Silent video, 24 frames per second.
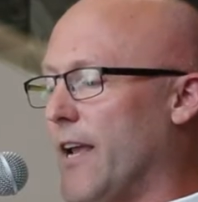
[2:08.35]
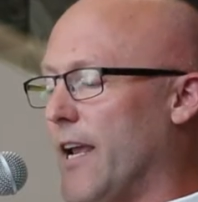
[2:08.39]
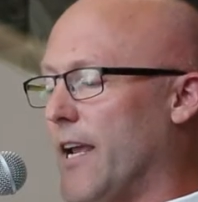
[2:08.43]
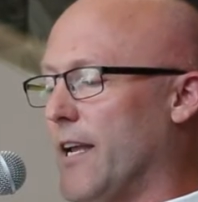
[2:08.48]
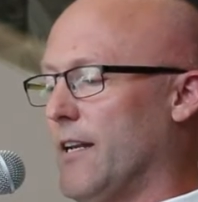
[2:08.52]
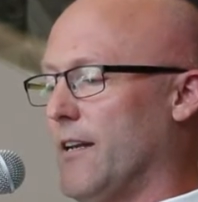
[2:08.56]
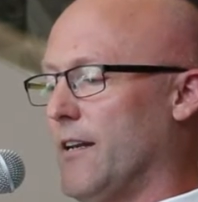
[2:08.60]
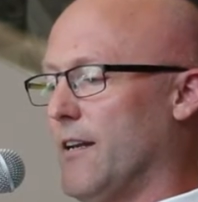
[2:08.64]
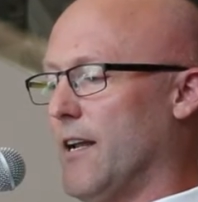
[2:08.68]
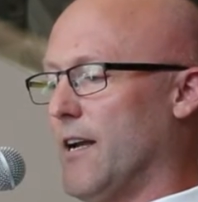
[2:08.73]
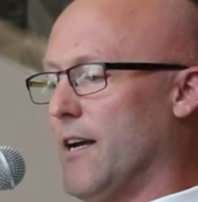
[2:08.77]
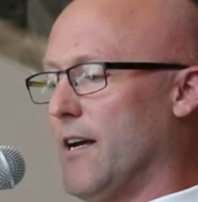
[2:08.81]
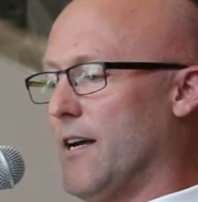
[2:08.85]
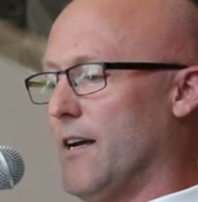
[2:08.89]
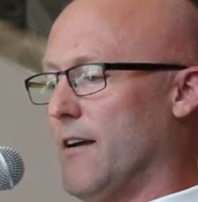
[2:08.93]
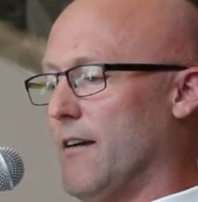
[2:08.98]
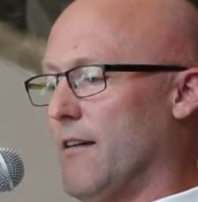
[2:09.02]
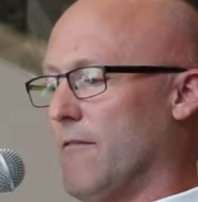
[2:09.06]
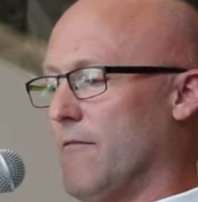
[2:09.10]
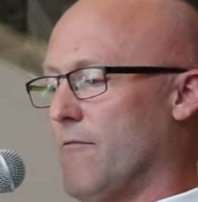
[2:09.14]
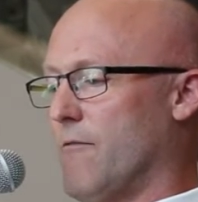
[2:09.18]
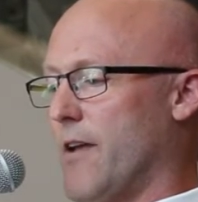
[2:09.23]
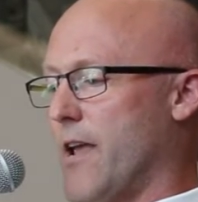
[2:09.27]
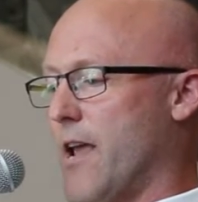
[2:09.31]
And
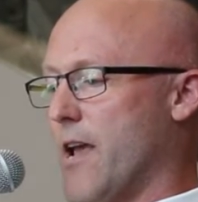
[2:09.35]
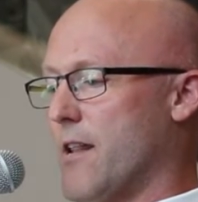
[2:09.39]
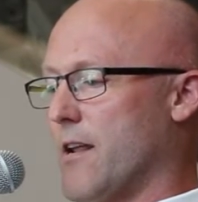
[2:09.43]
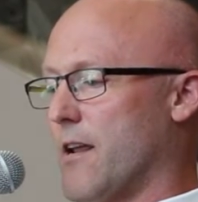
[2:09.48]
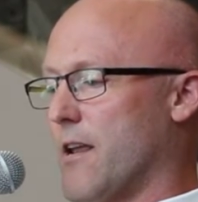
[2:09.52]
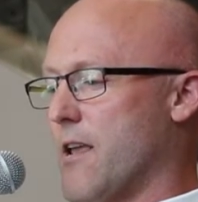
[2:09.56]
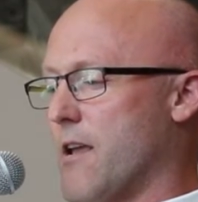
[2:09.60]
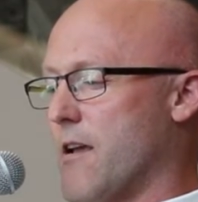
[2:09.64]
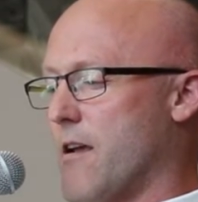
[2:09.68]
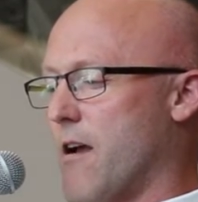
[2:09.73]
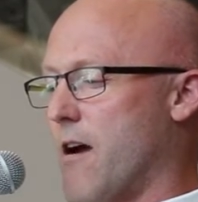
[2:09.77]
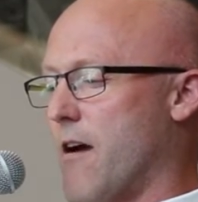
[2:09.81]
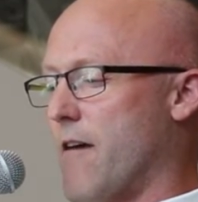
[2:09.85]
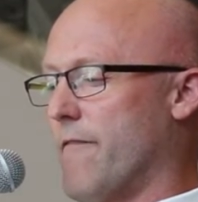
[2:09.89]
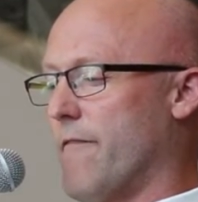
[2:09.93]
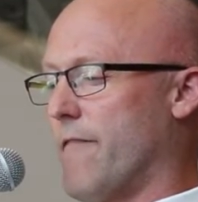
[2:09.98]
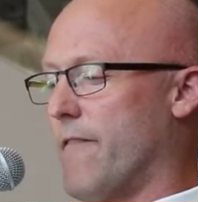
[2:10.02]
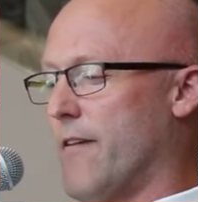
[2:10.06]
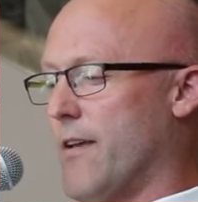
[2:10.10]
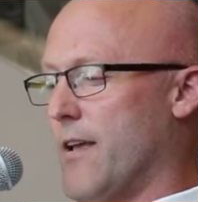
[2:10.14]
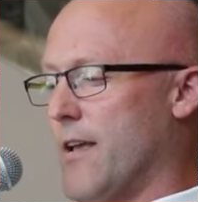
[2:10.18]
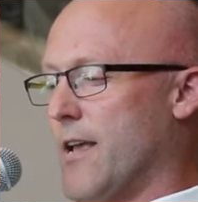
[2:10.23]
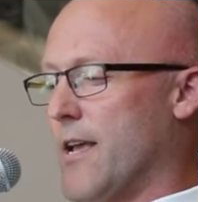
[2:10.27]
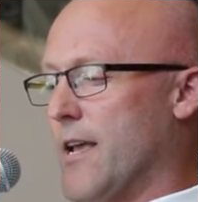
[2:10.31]
uh, we had a
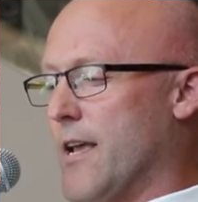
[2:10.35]
kickoff